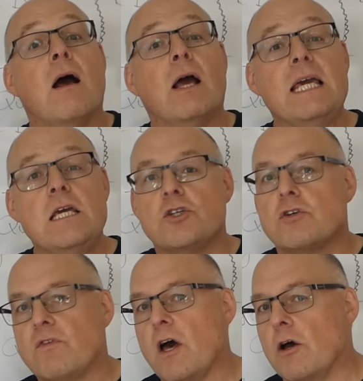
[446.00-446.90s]
Each
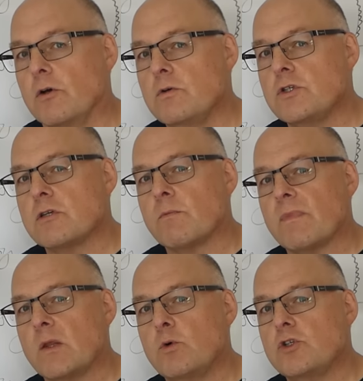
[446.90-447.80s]
of those
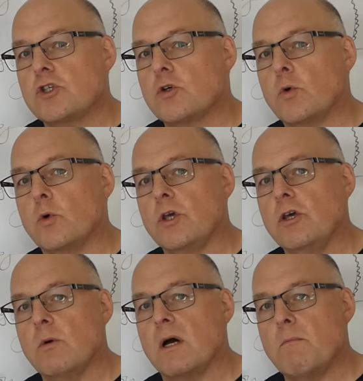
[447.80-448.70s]
would score
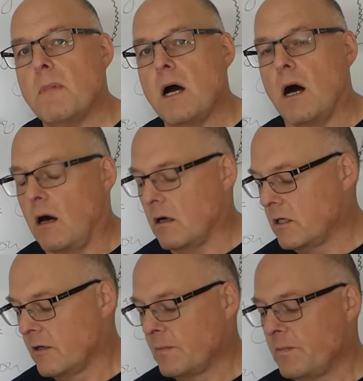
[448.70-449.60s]
you a mark.
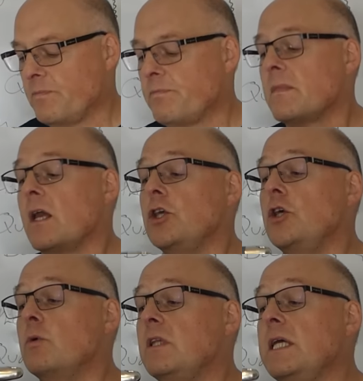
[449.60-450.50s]

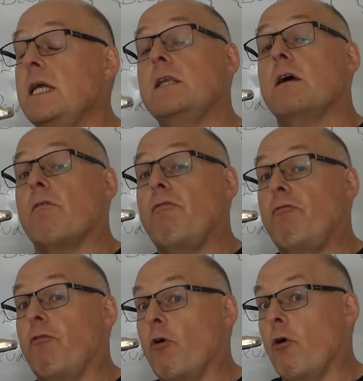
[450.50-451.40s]
You would need
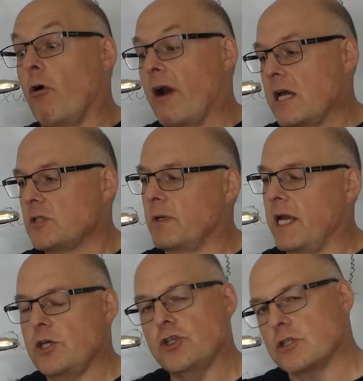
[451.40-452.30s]
four
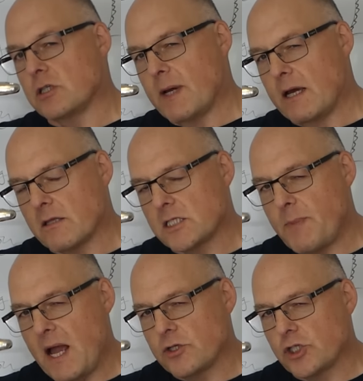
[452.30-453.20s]
explanations about the
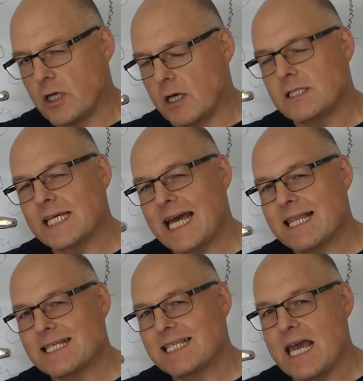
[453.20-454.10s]
spatula to get
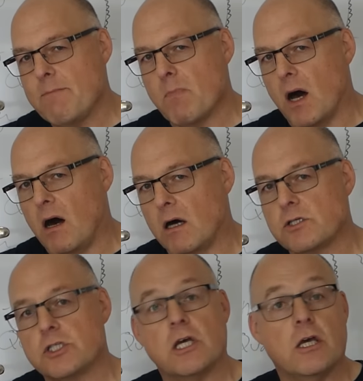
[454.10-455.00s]
the same
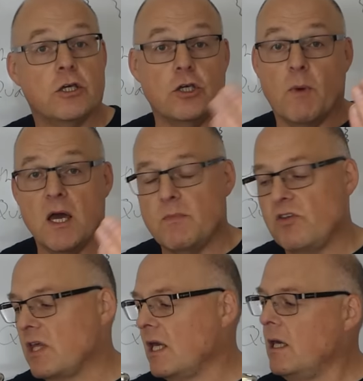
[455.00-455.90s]
marks. You might be
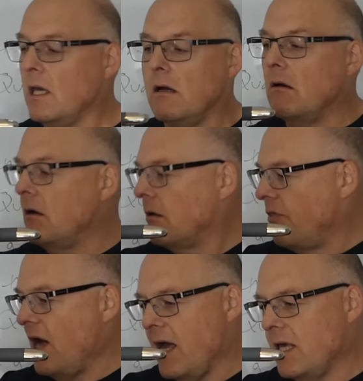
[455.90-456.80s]
thinking, oh,
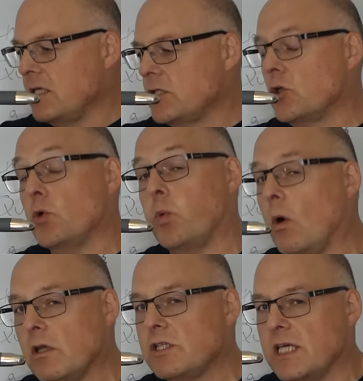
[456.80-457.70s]
that is
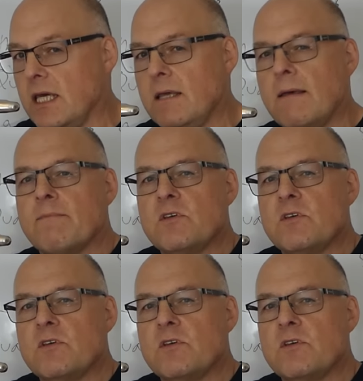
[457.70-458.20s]
quality.